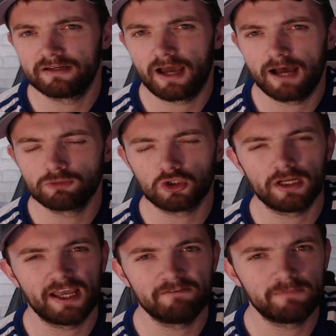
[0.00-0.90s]
Amazon
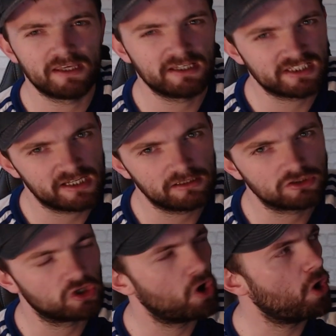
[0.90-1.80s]
F B A sellers
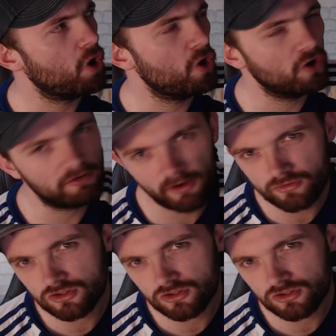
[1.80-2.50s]
all around the